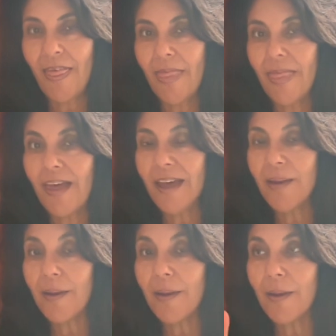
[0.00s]
that
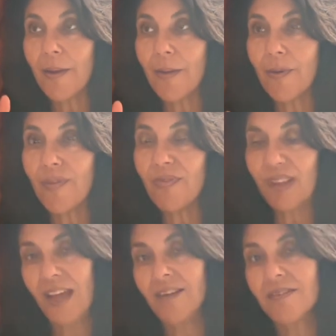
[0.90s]

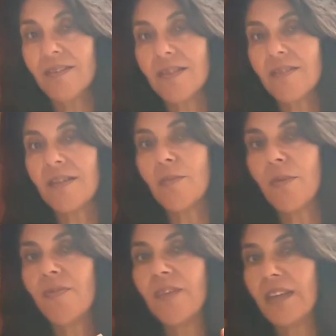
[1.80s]
reflects some
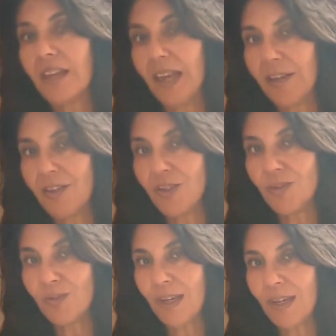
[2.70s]
of the ancient
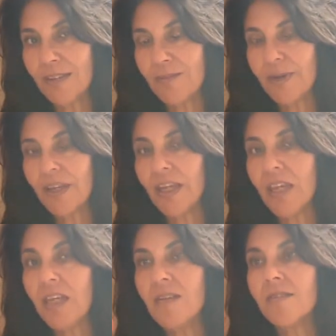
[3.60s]
ways, but
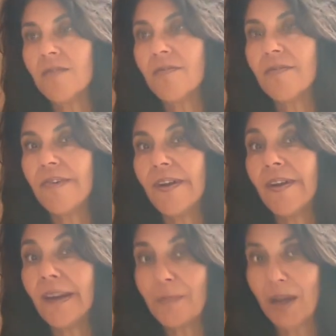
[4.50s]
is
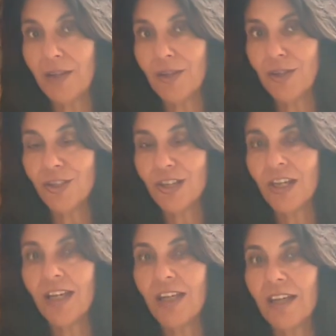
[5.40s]
very much
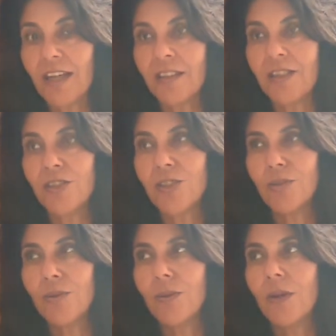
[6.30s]
connected
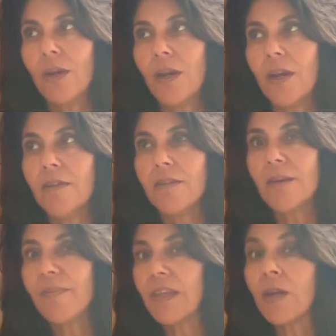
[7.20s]
to
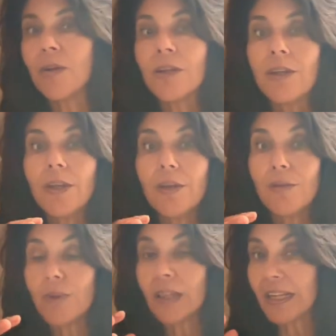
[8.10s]
something
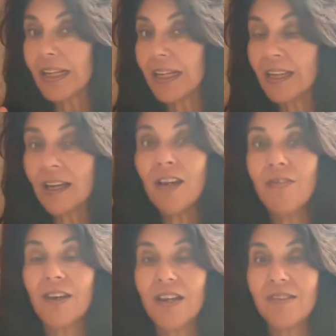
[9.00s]
really none of
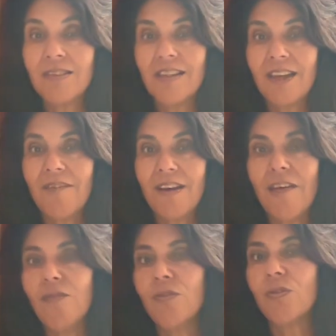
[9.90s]
us have
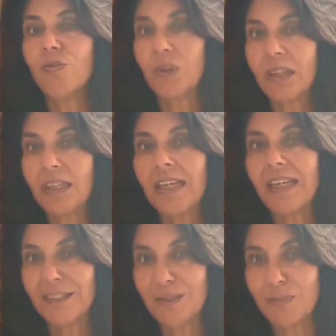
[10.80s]
ever really
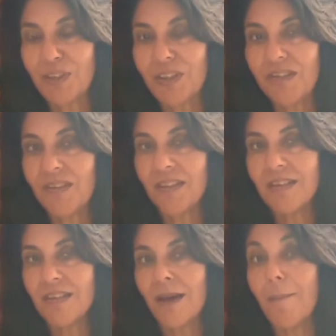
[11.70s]
experienced.
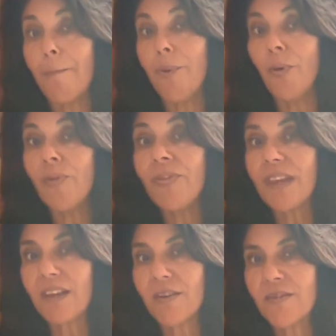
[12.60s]
It's a
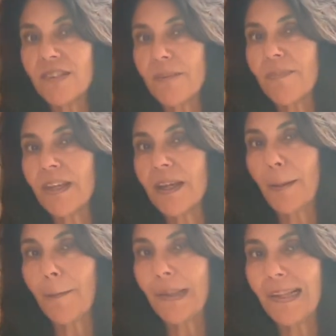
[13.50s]
birthing of something
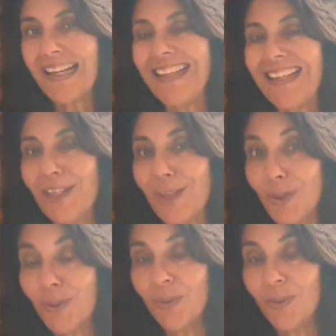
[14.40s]
completely new.